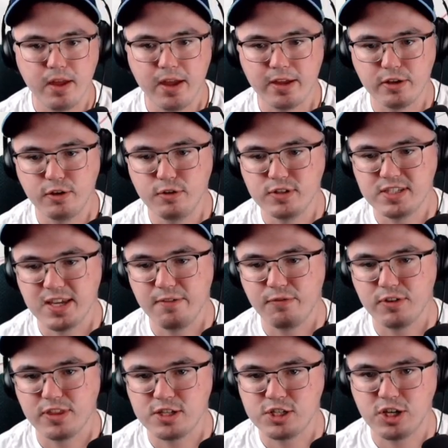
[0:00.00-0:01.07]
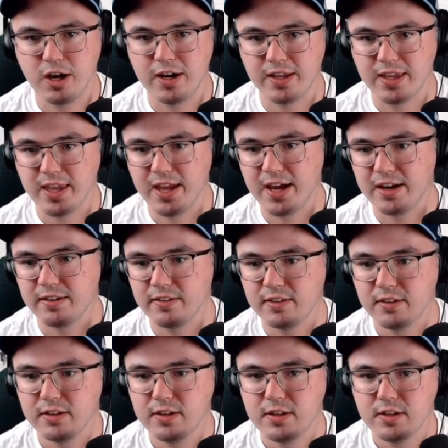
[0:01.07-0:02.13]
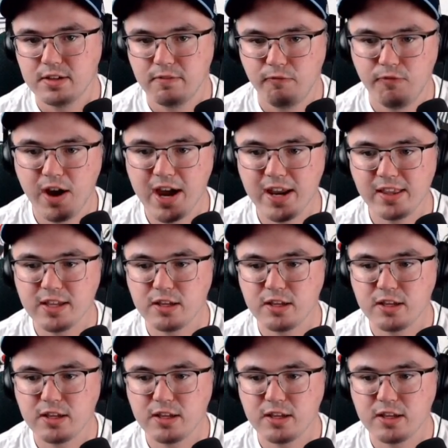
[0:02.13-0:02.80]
Gusev with a shot again. Finally,